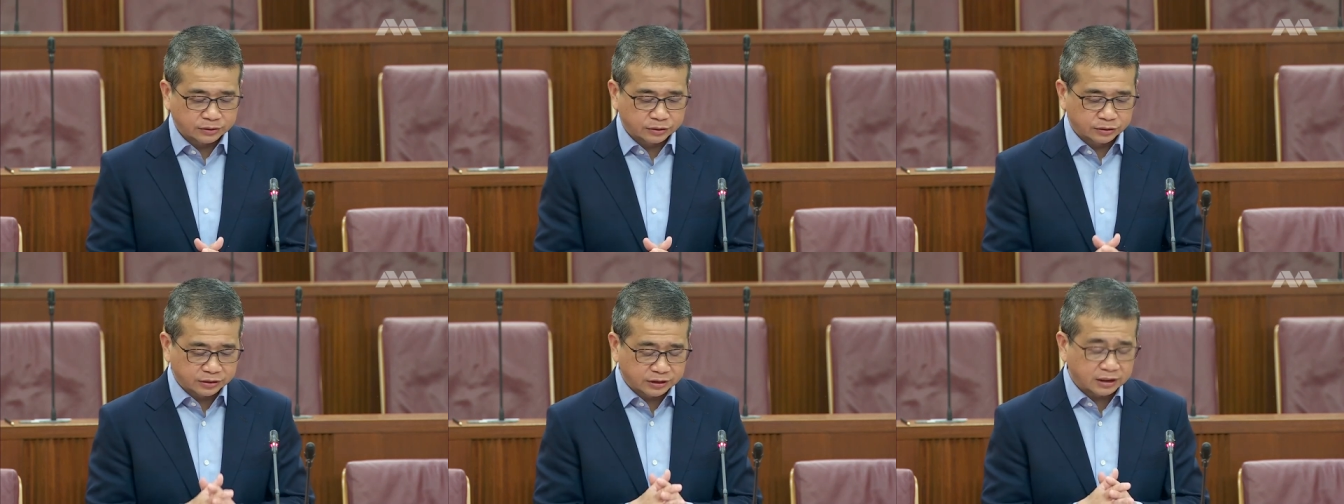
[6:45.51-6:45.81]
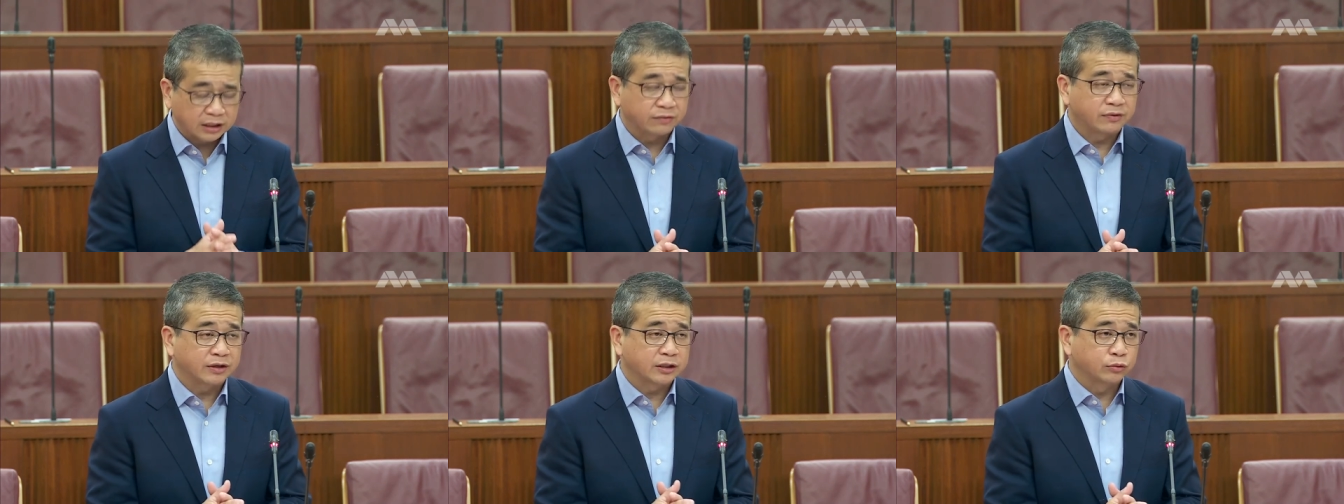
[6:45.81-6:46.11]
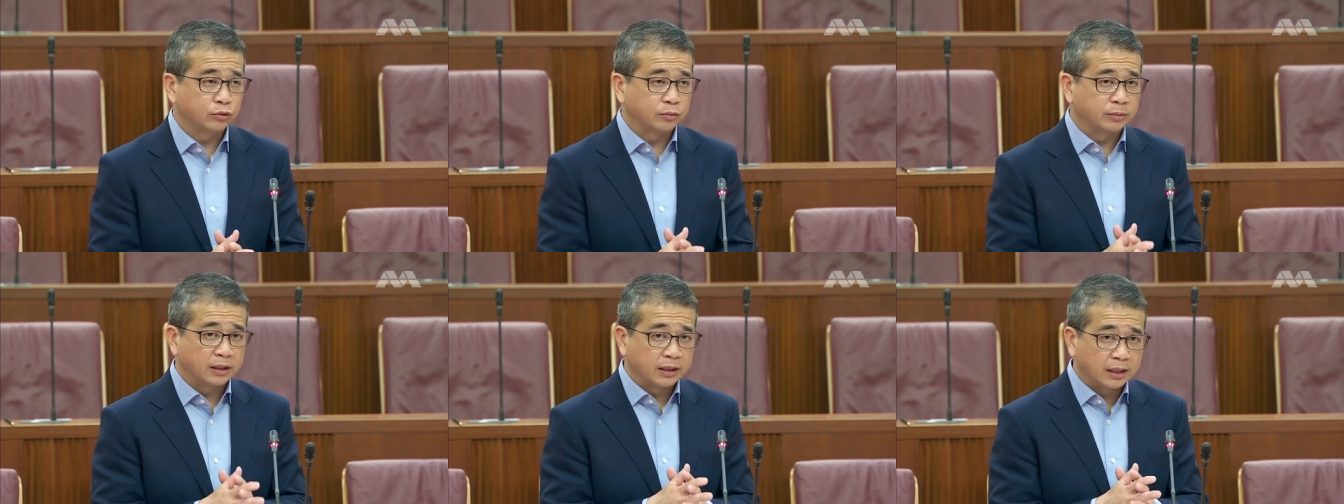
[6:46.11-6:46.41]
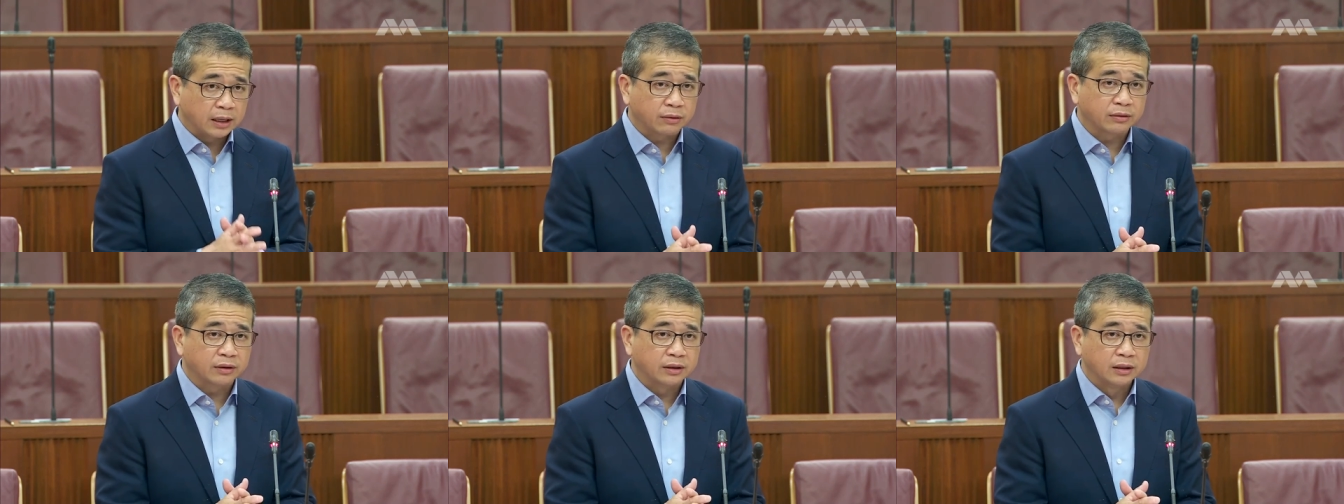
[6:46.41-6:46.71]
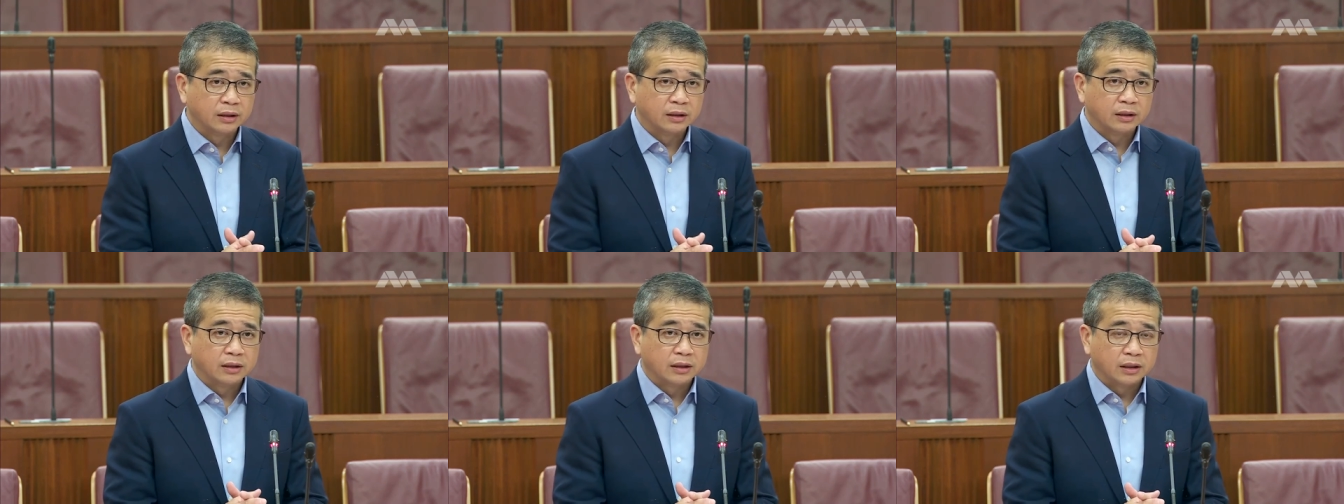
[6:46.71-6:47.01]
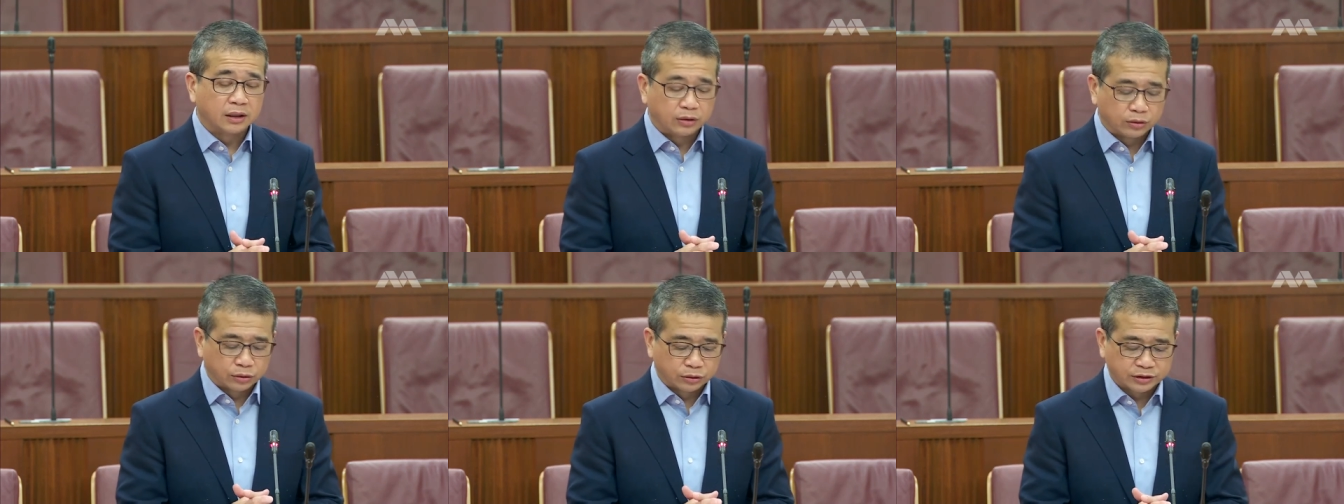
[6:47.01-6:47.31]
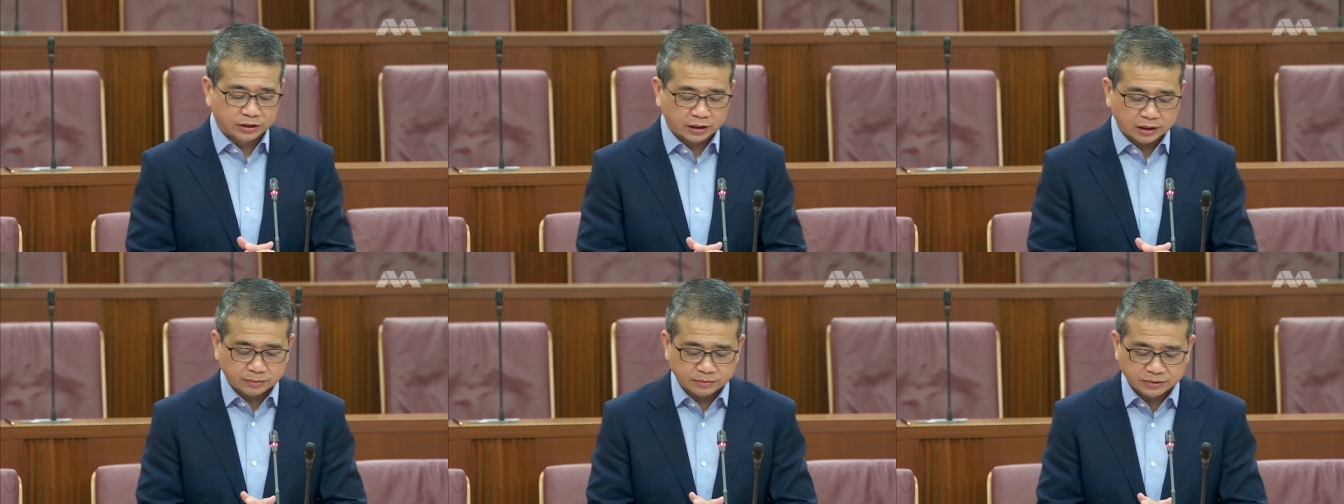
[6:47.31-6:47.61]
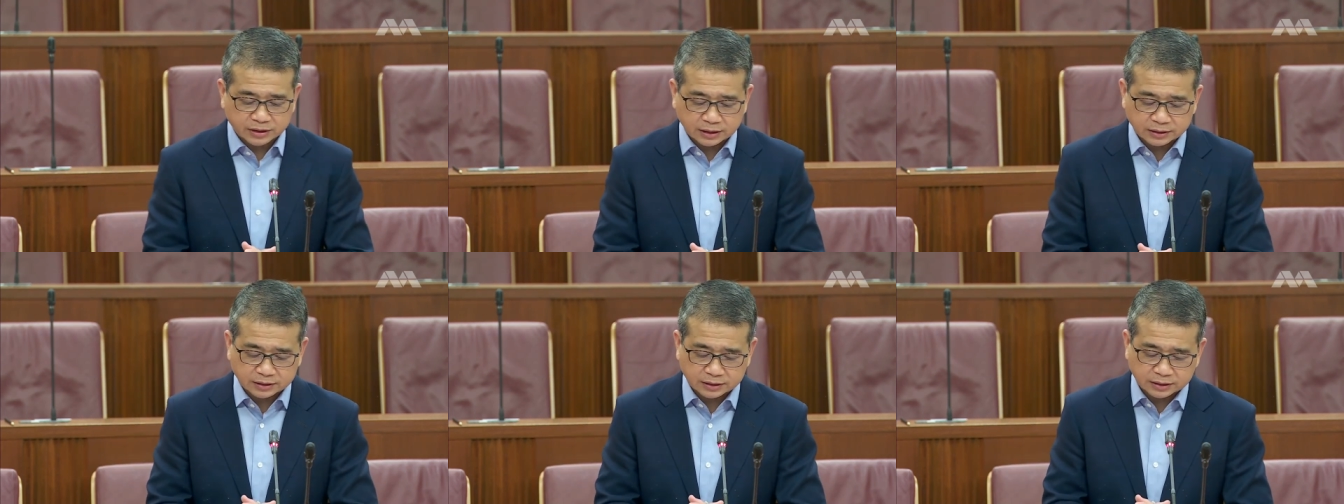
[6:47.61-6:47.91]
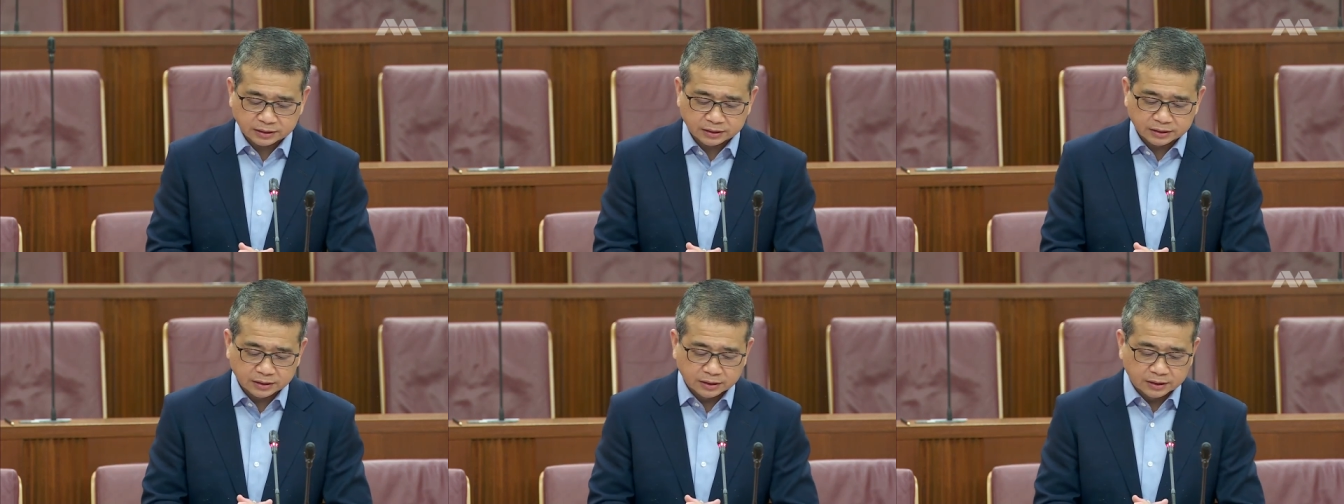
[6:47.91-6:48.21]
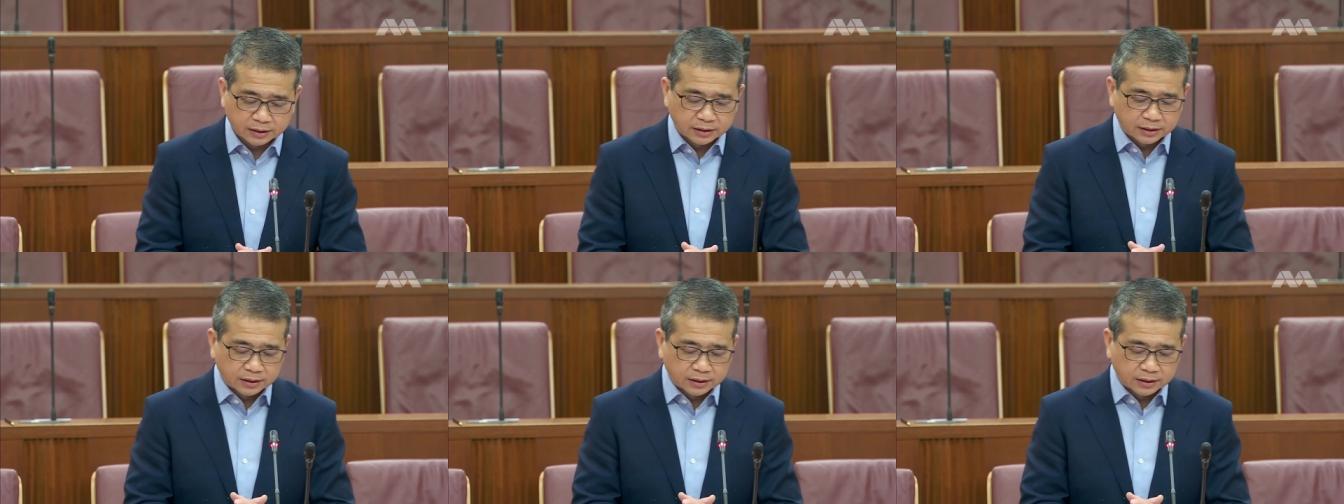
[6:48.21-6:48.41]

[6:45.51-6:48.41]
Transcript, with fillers: So CFAs will be allowed in those circumstances.